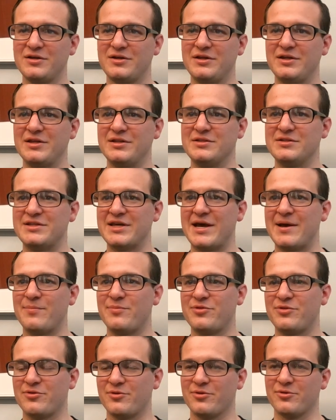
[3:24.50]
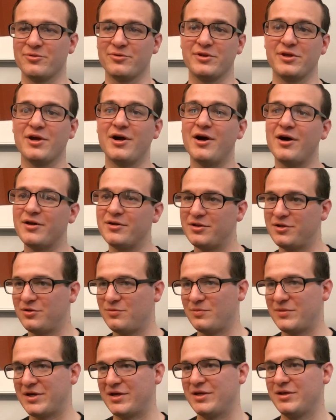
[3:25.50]
in depth early on in
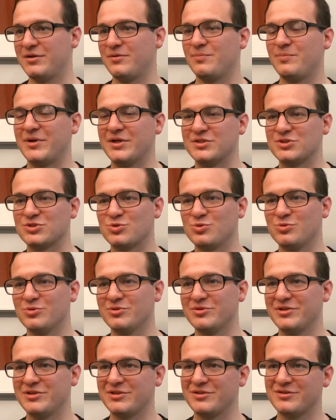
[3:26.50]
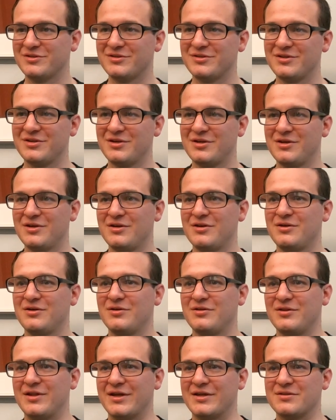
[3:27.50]
my schooling.
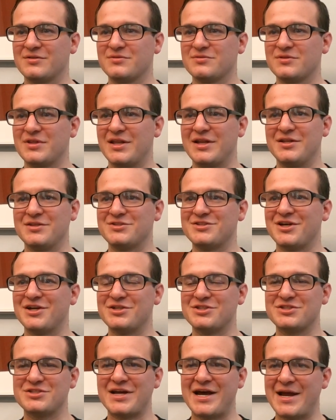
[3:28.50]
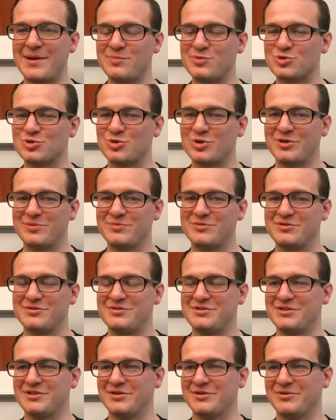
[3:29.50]
Like, they didn't touch TypeScript
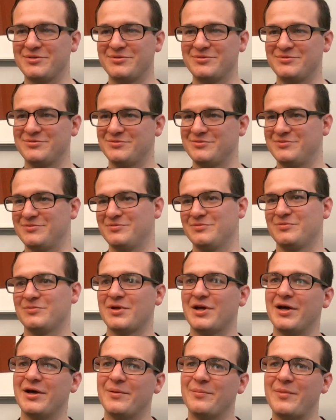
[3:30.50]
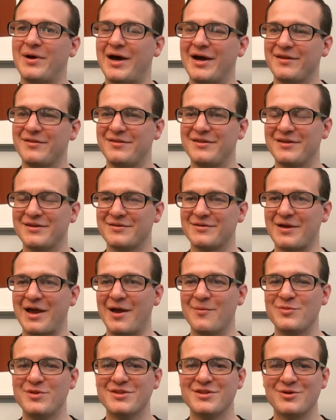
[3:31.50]
till
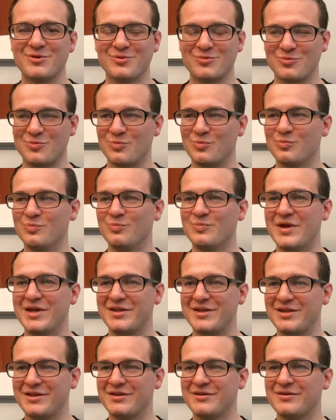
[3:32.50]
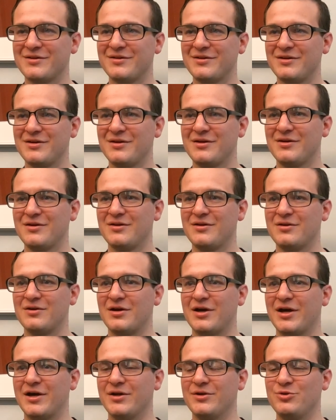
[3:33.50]
they're making
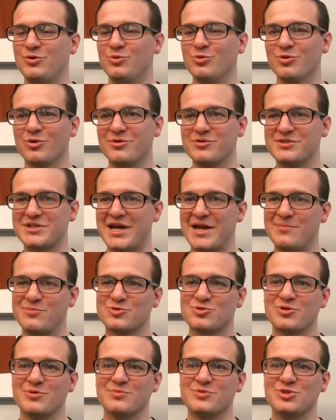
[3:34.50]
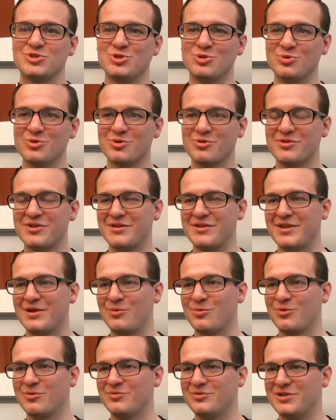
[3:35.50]
you learn TypeScript sooner than they
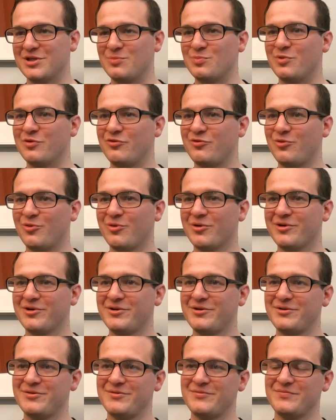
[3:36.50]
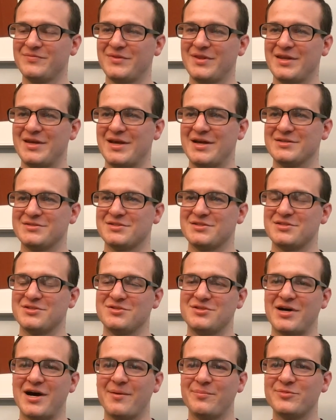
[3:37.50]
did before, as it's
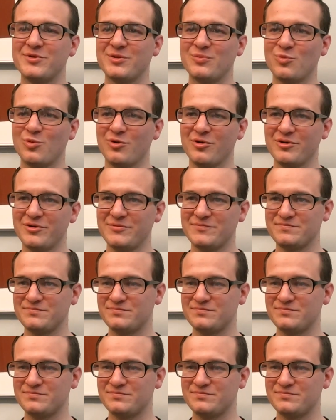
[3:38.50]
adopted more.